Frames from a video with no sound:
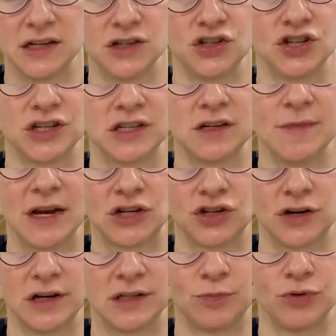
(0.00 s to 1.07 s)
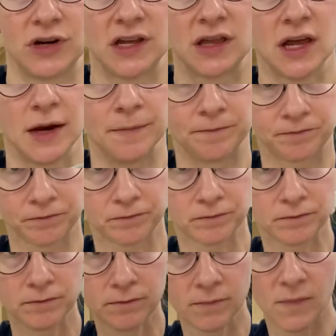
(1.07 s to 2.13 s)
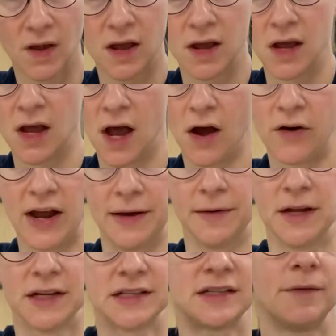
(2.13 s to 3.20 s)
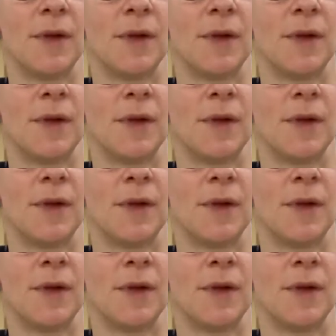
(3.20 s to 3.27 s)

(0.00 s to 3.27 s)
just to make sure it's pretty thin. Okay, some